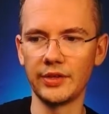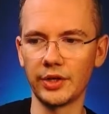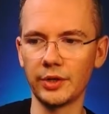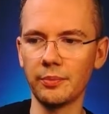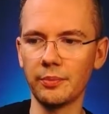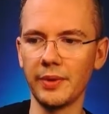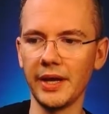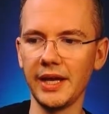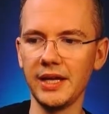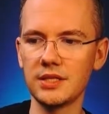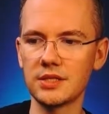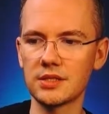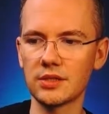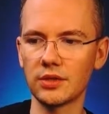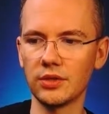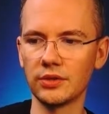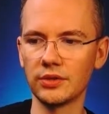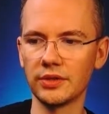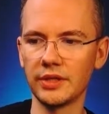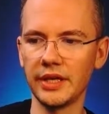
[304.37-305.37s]
based
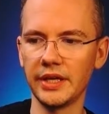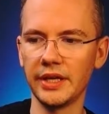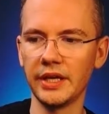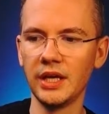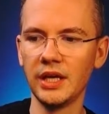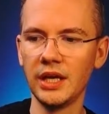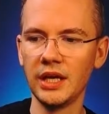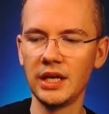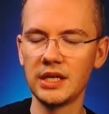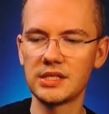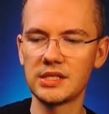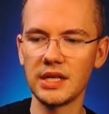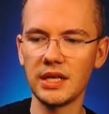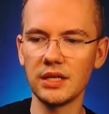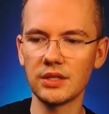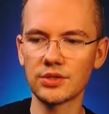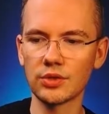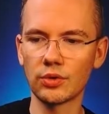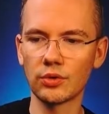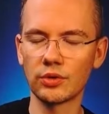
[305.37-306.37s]
on the
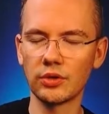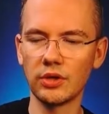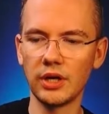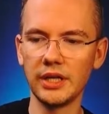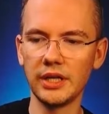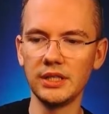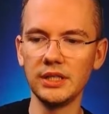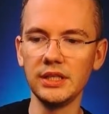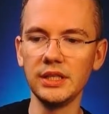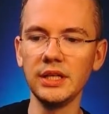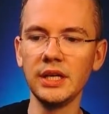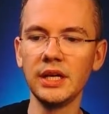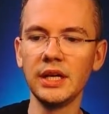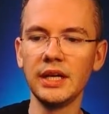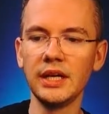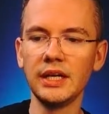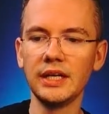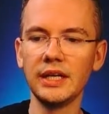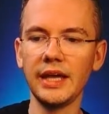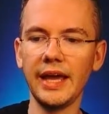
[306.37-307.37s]
sales order ID,
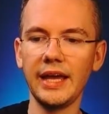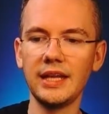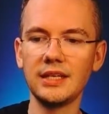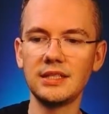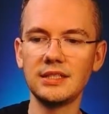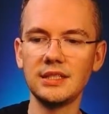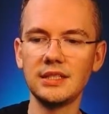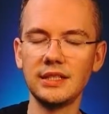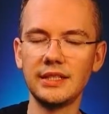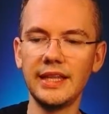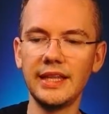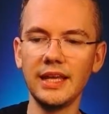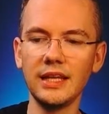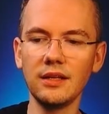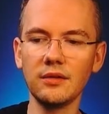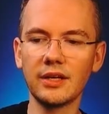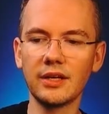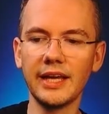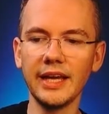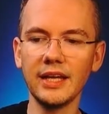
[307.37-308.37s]
and
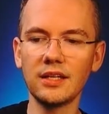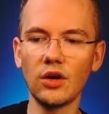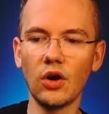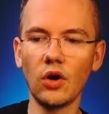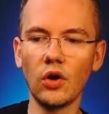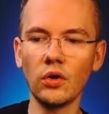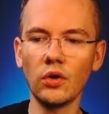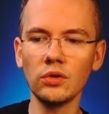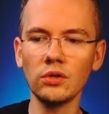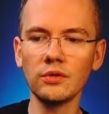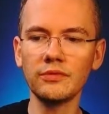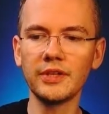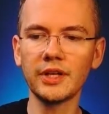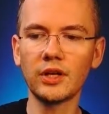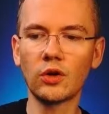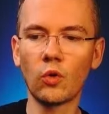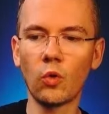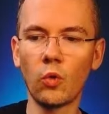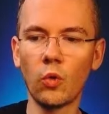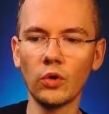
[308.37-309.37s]
then get all of the
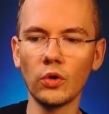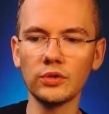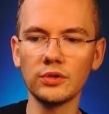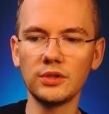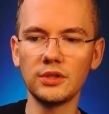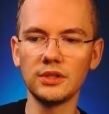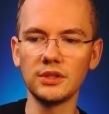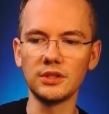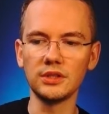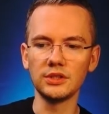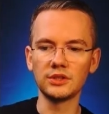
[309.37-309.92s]
quantities